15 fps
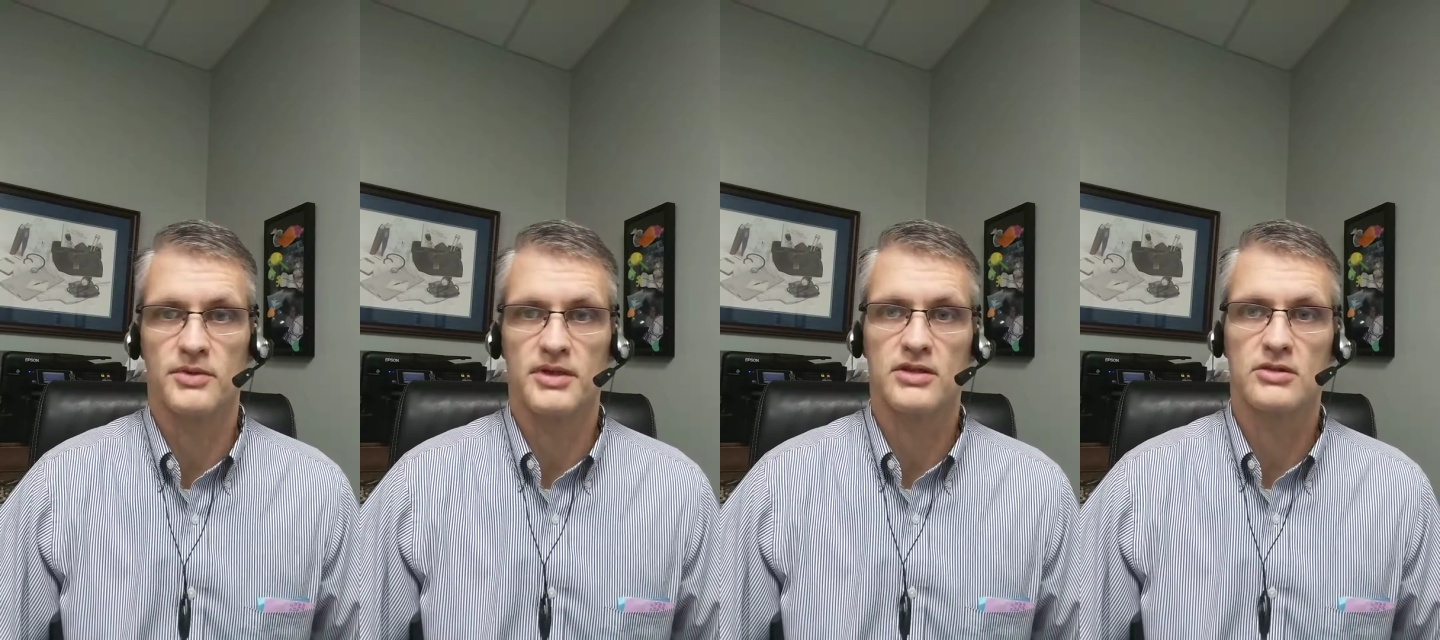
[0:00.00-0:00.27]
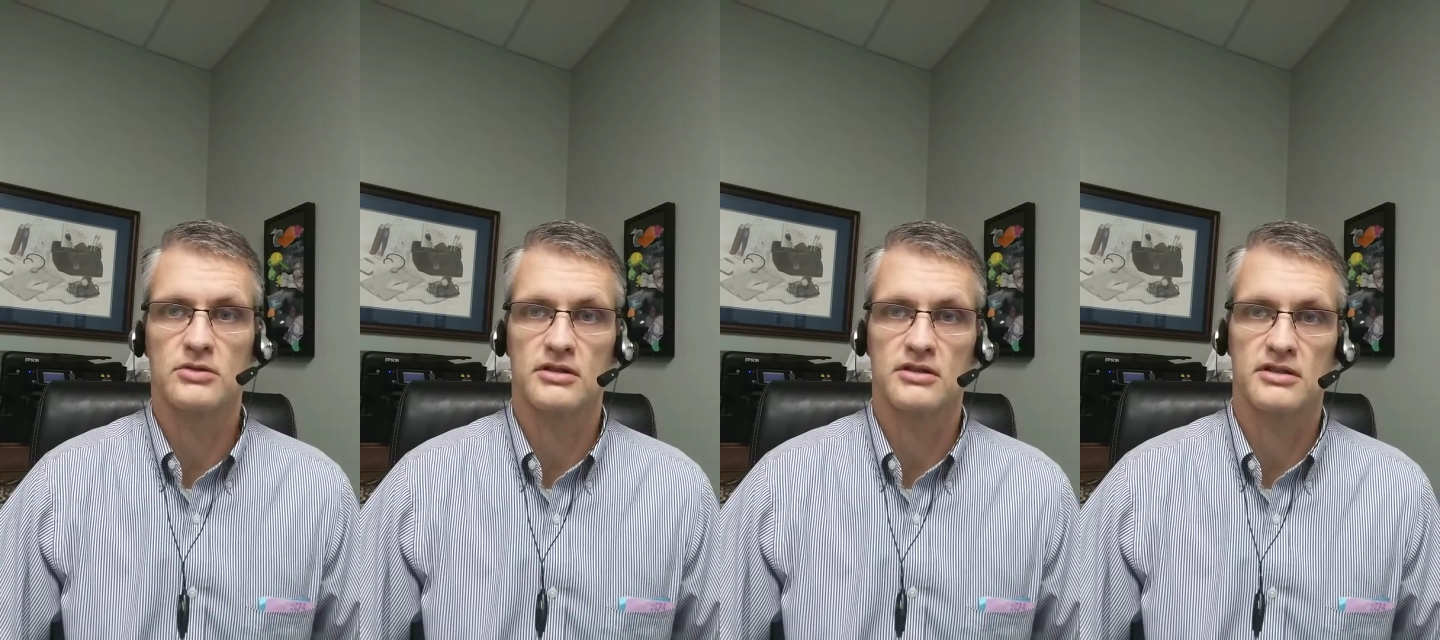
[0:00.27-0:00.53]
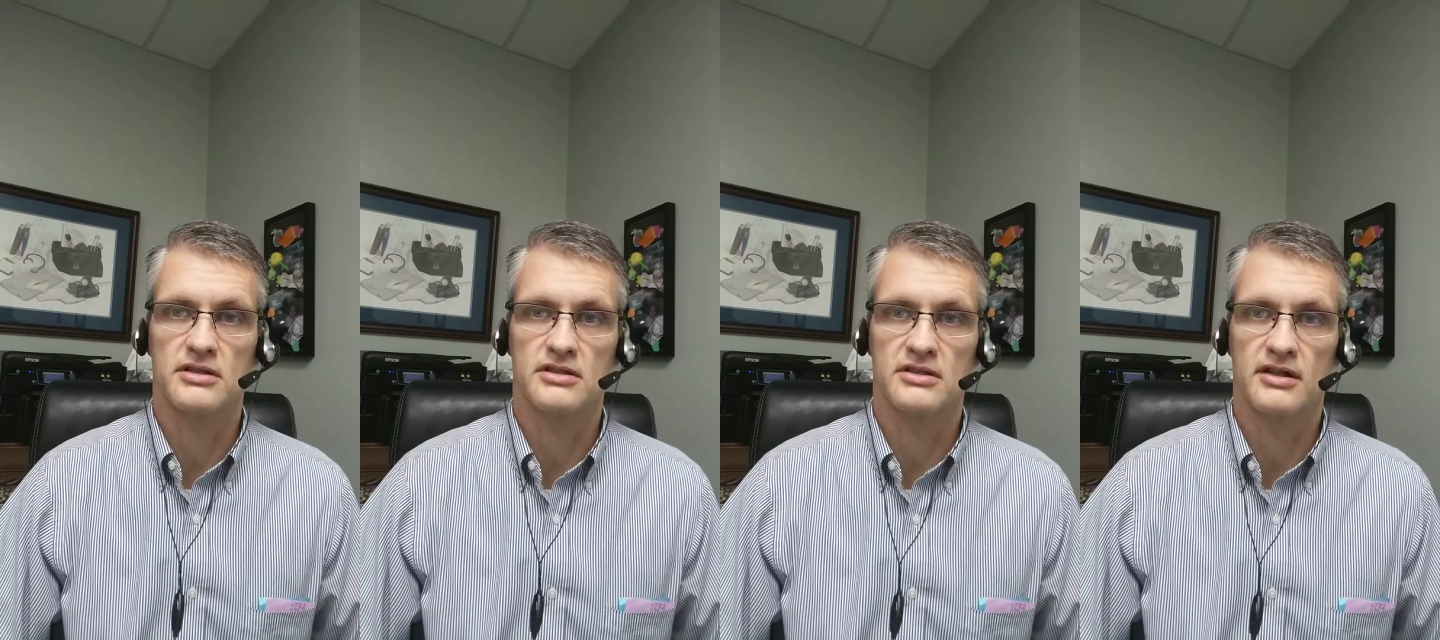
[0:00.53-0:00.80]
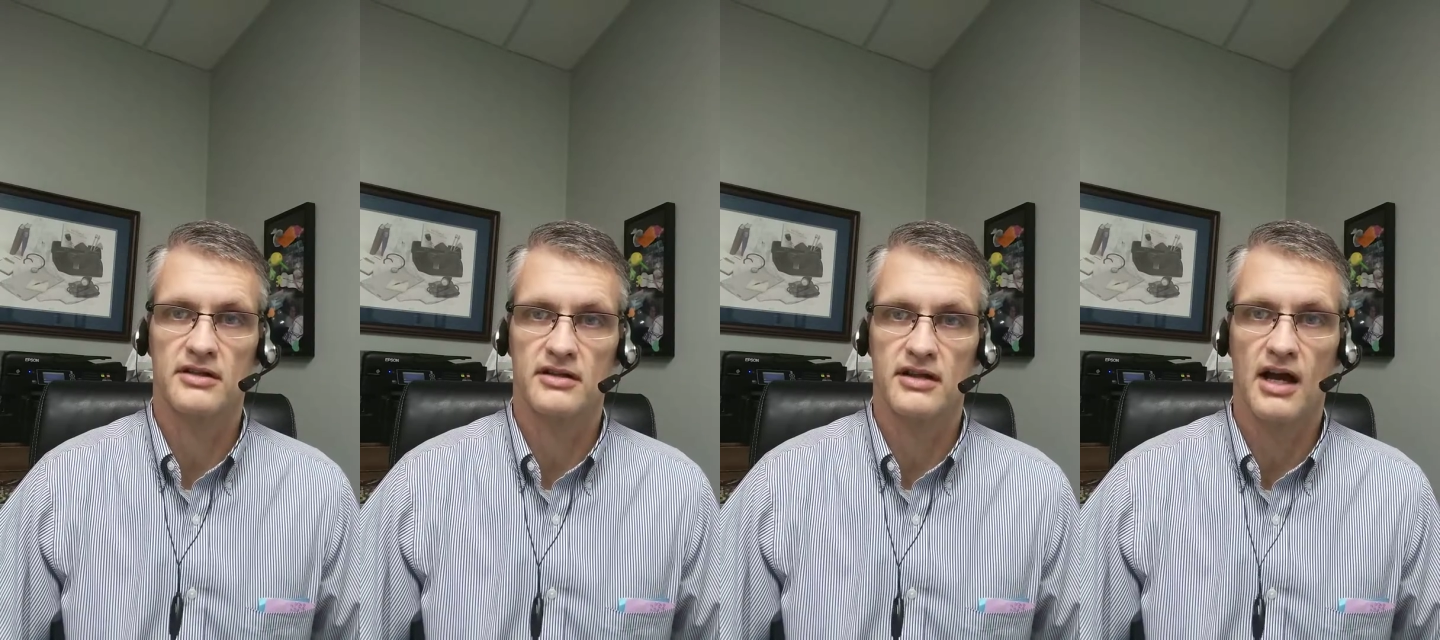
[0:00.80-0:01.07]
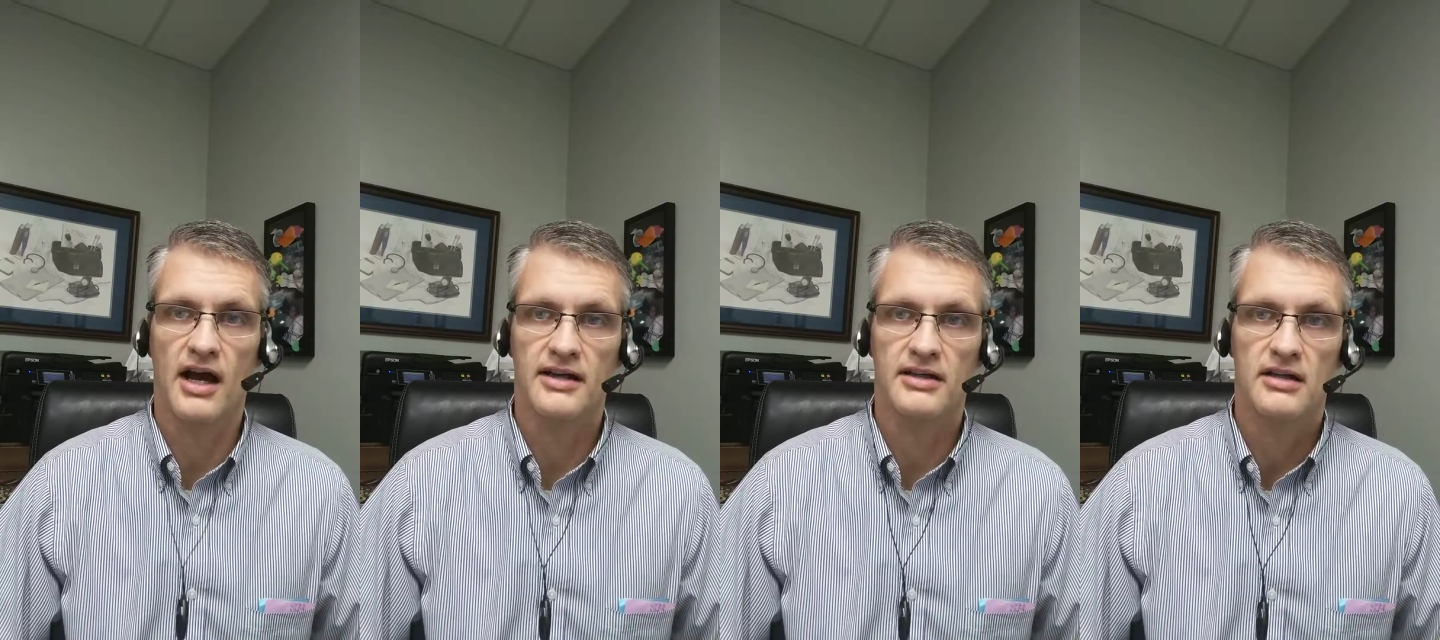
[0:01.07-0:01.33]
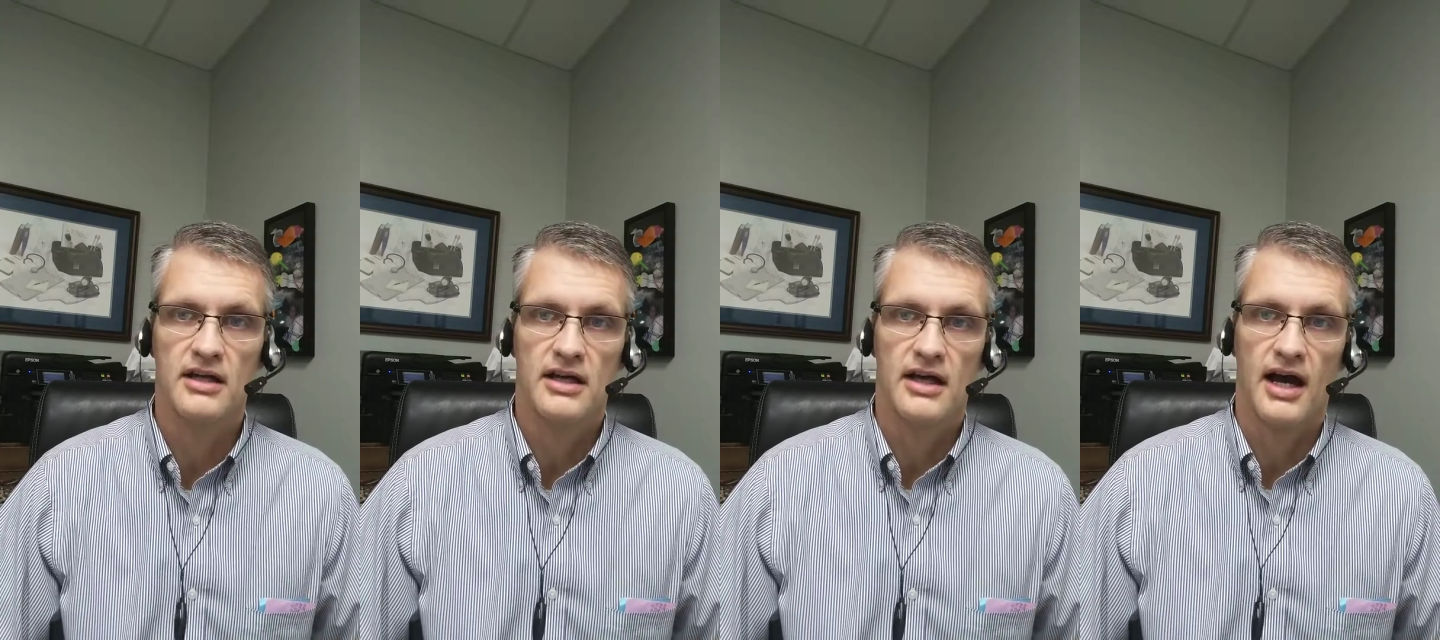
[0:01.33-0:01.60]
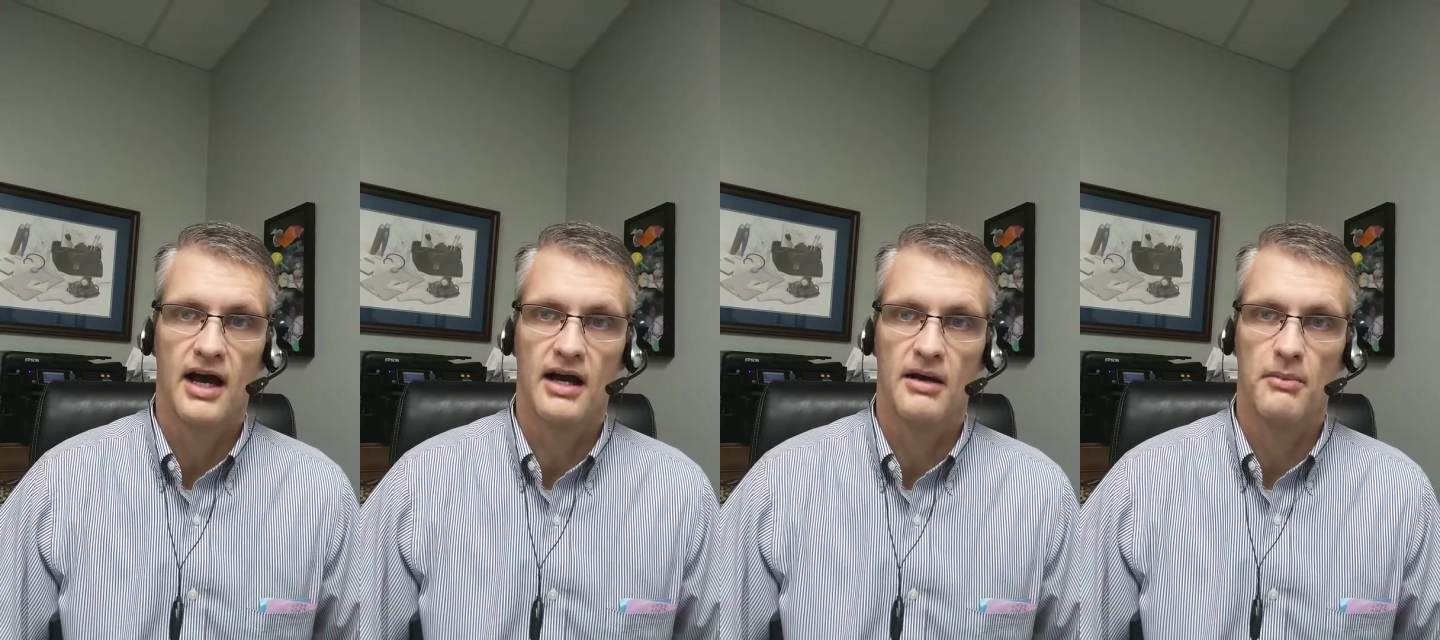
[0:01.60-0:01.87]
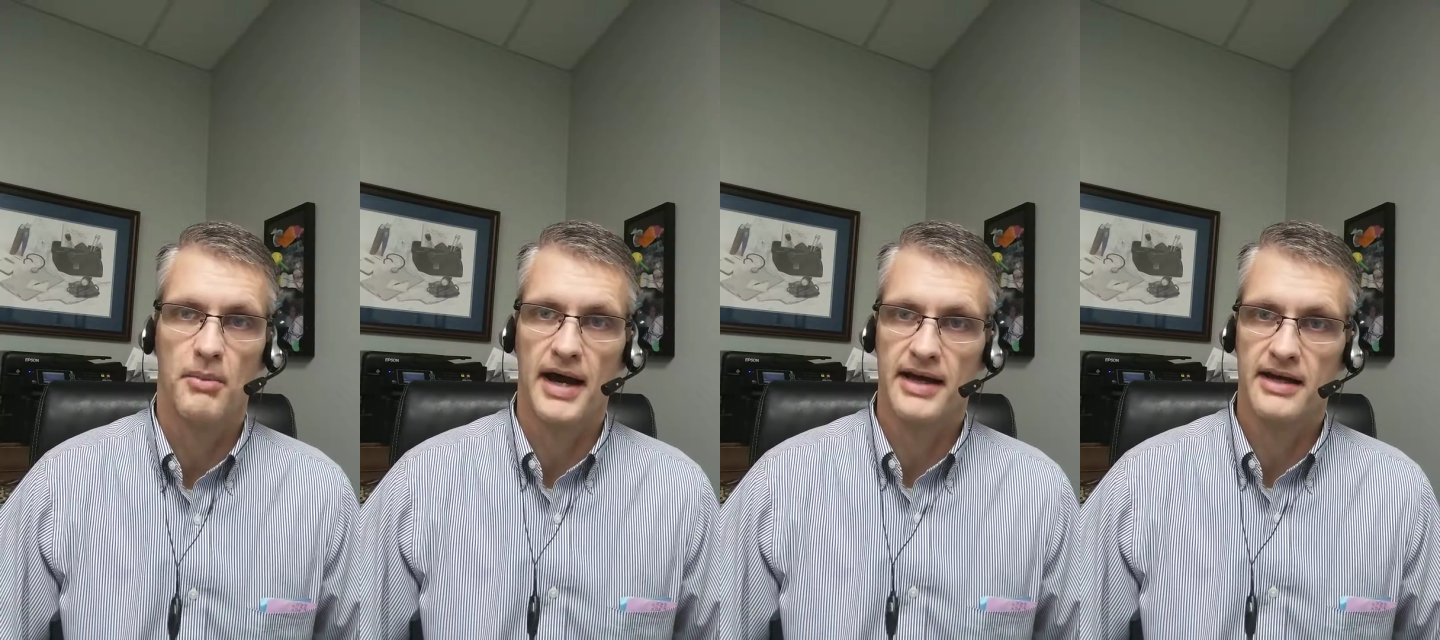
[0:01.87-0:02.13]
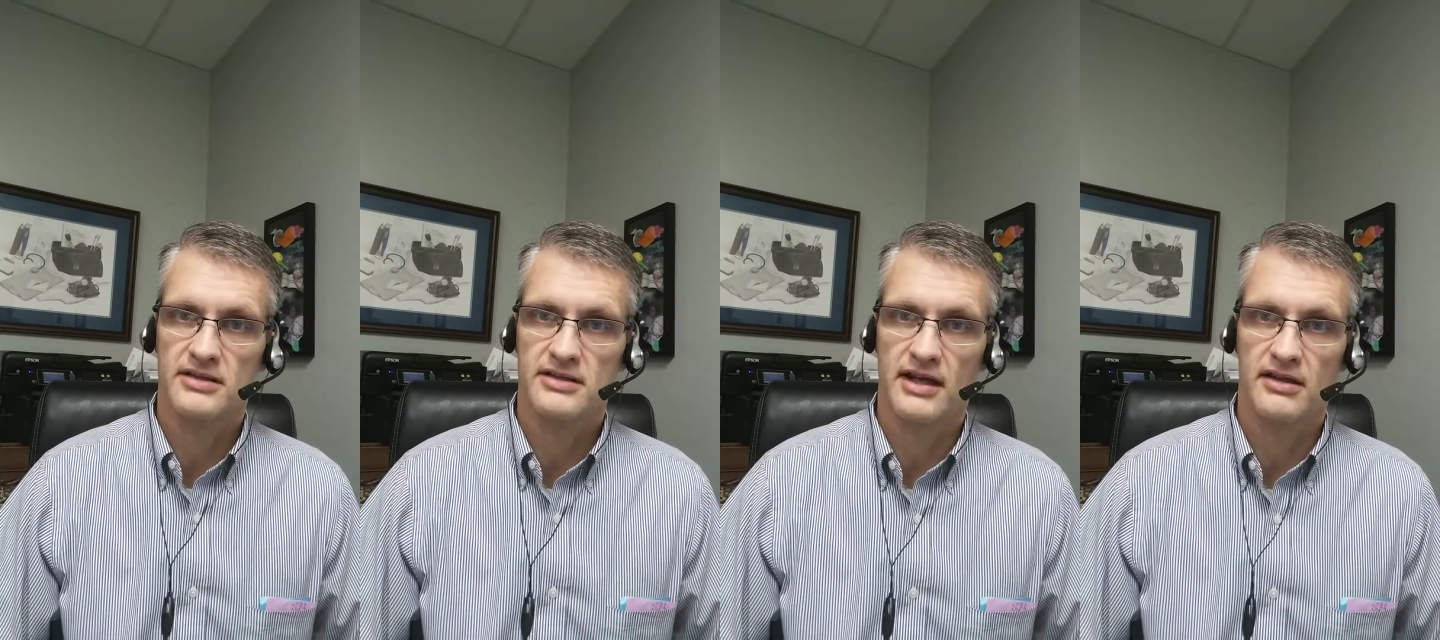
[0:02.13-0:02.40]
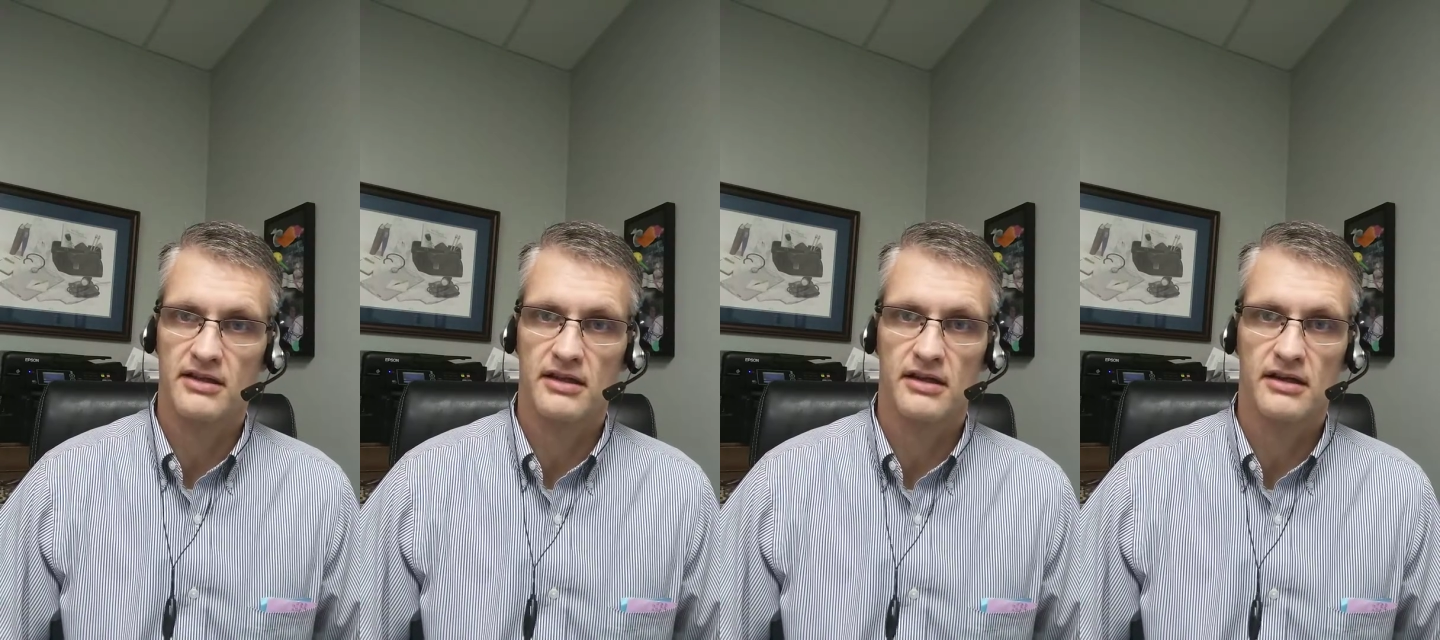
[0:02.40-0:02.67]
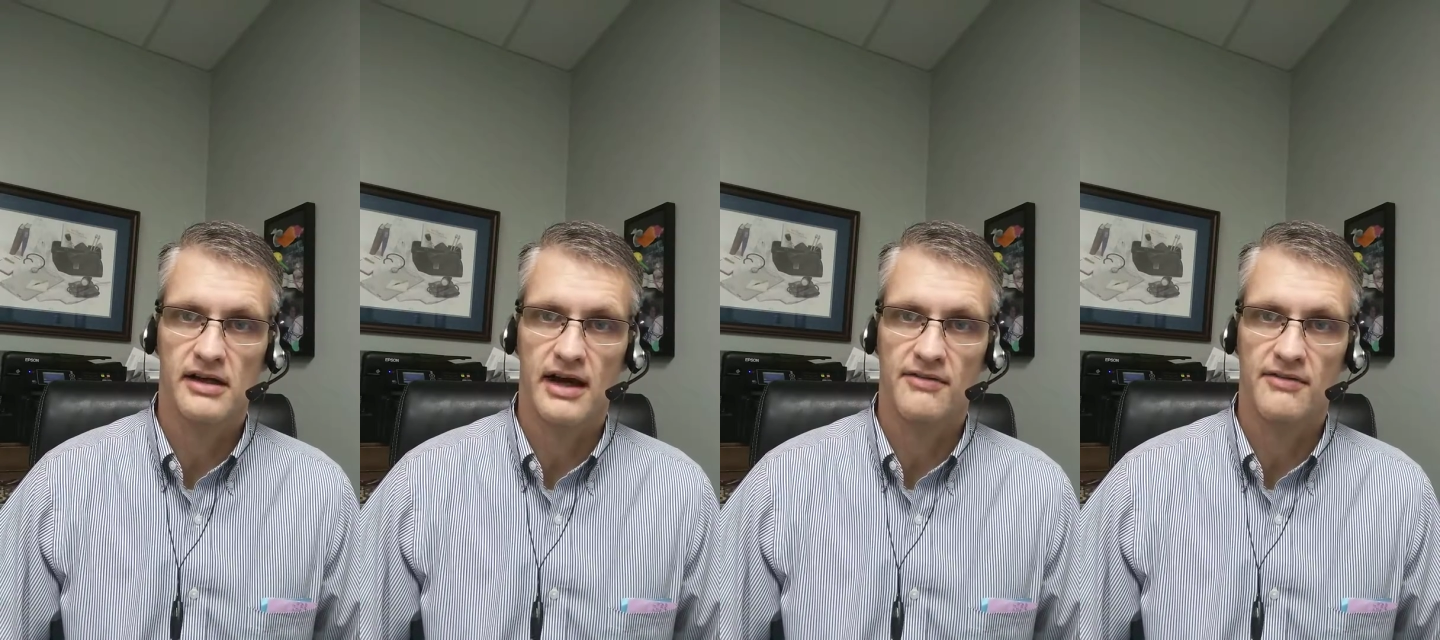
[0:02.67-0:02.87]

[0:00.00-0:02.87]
resources that are not uh, biased out there.